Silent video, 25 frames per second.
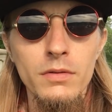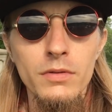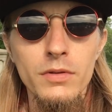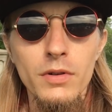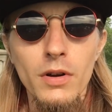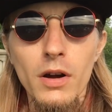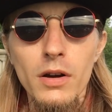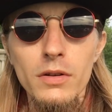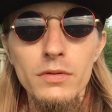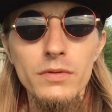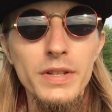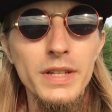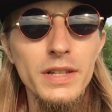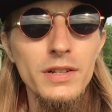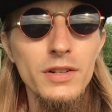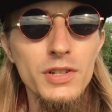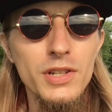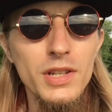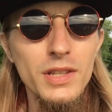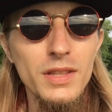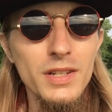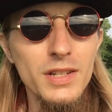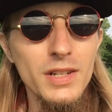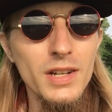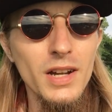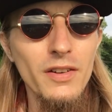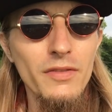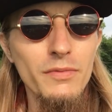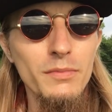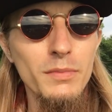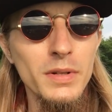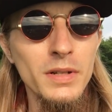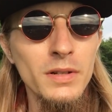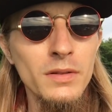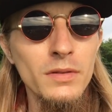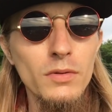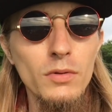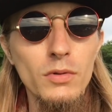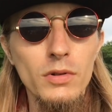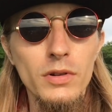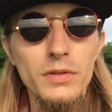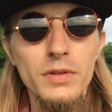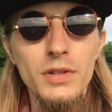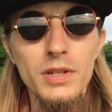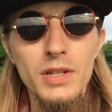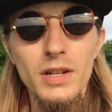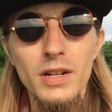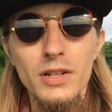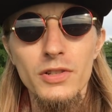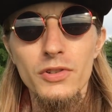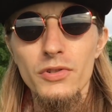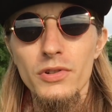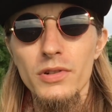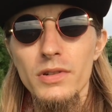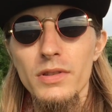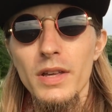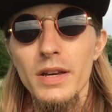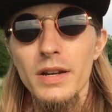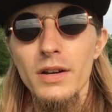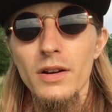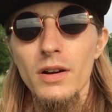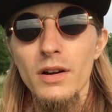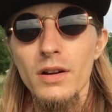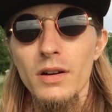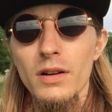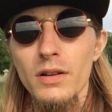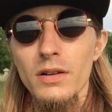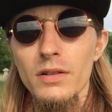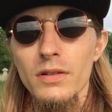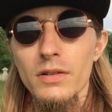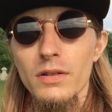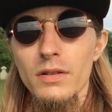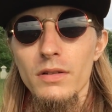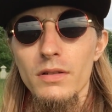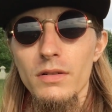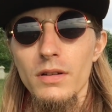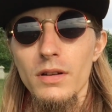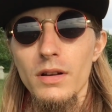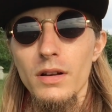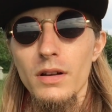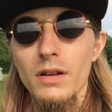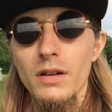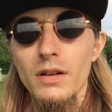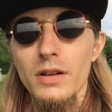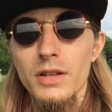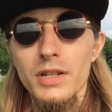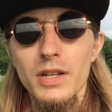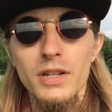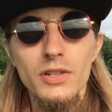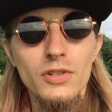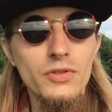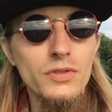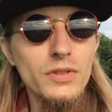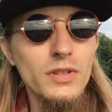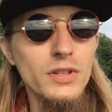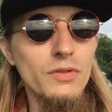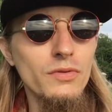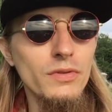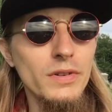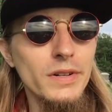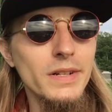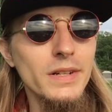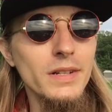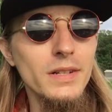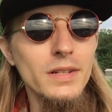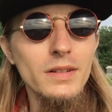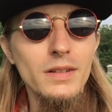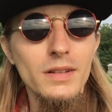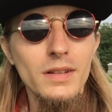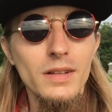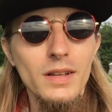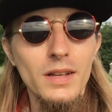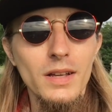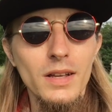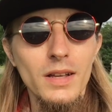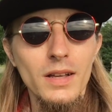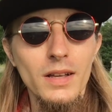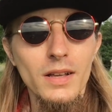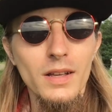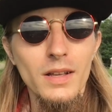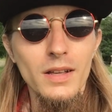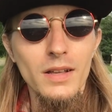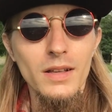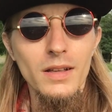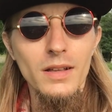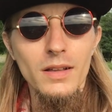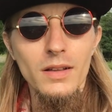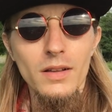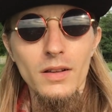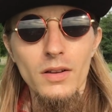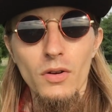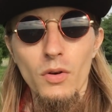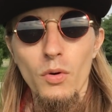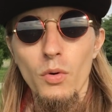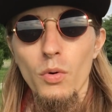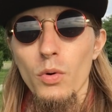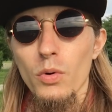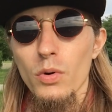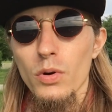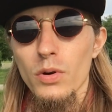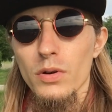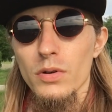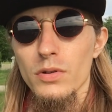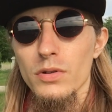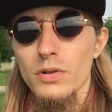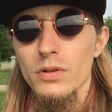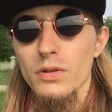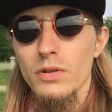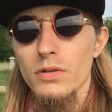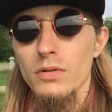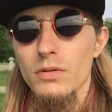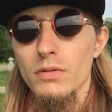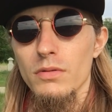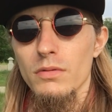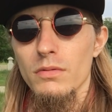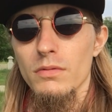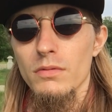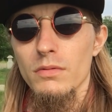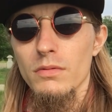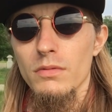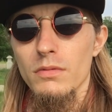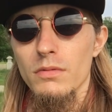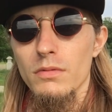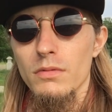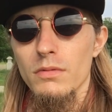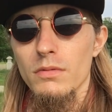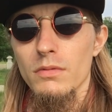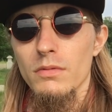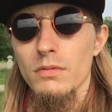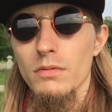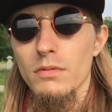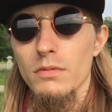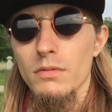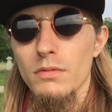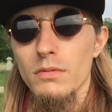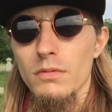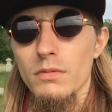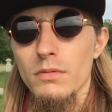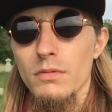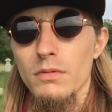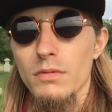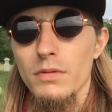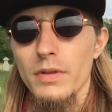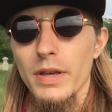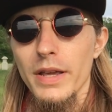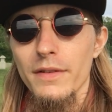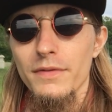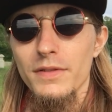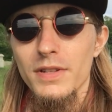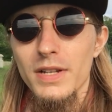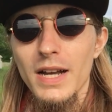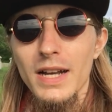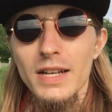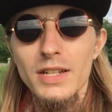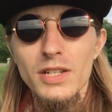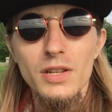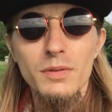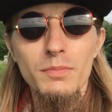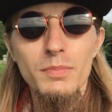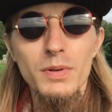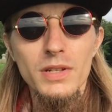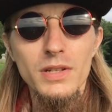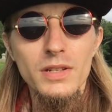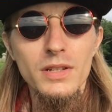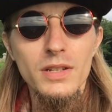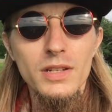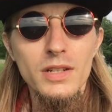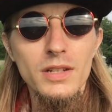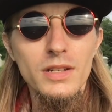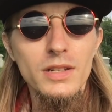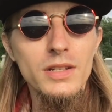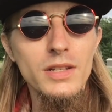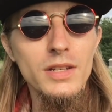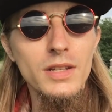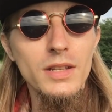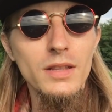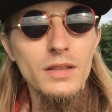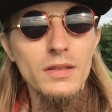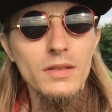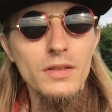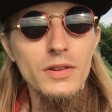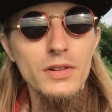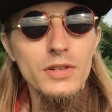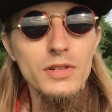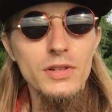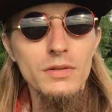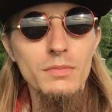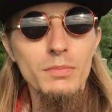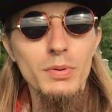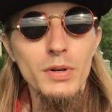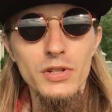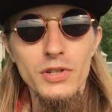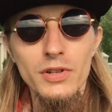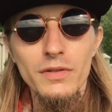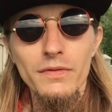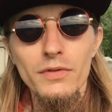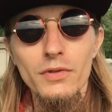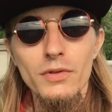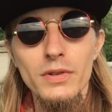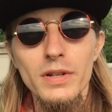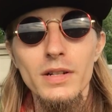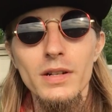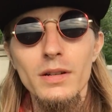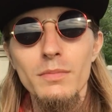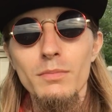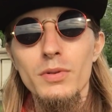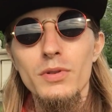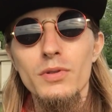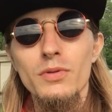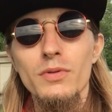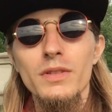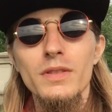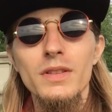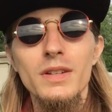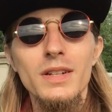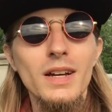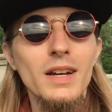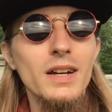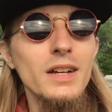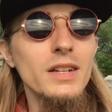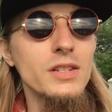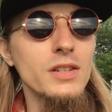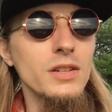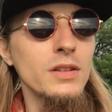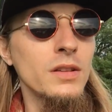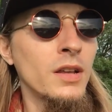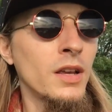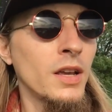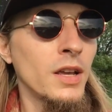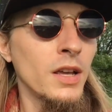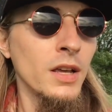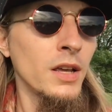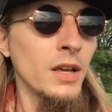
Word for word: there are leaders in this government or in this country that are essentially greedy, or they have ties to businesses and there's a bunch of greed in between the ties, and